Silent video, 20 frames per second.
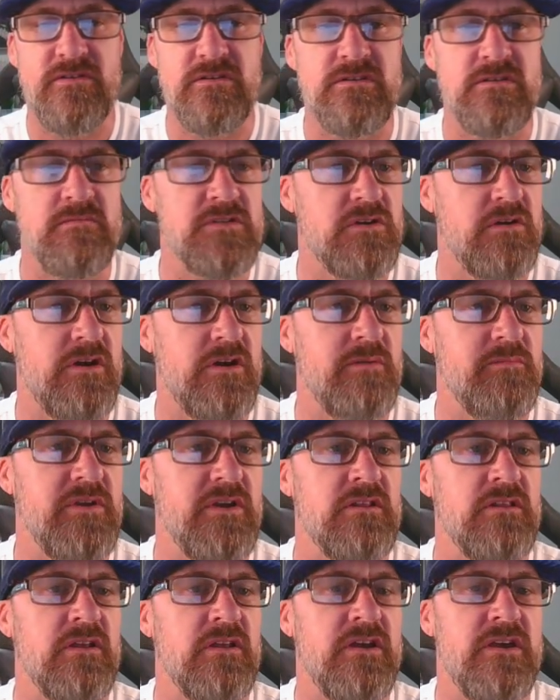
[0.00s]
subscribing
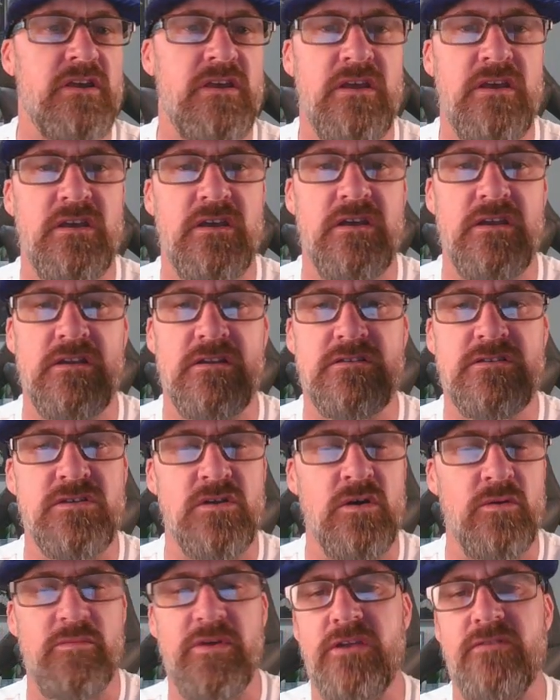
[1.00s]
and liking and
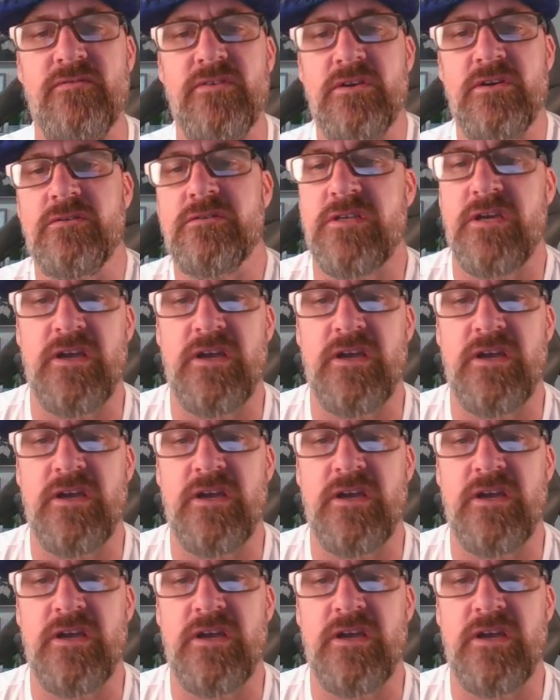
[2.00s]
so many views.